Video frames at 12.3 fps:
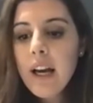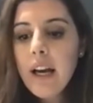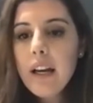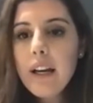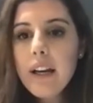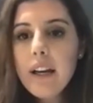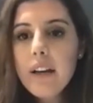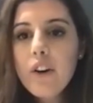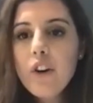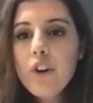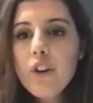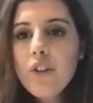A
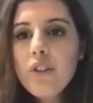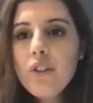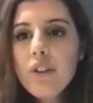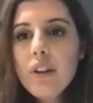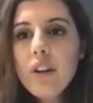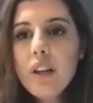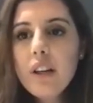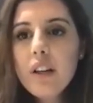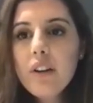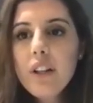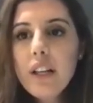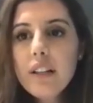good
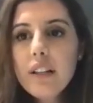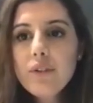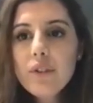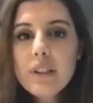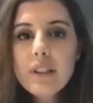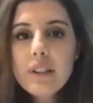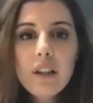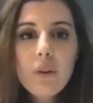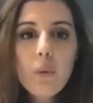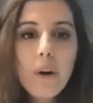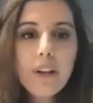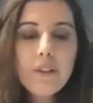and interesting
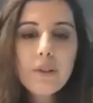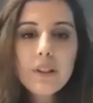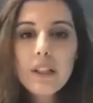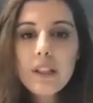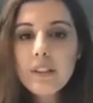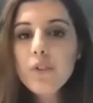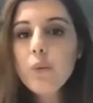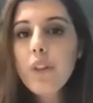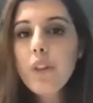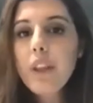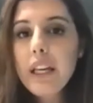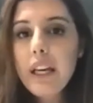way to see it is with
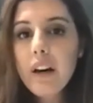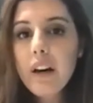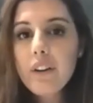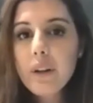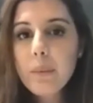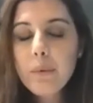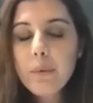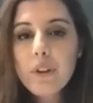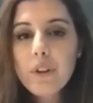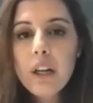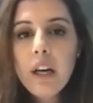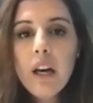the EKR report.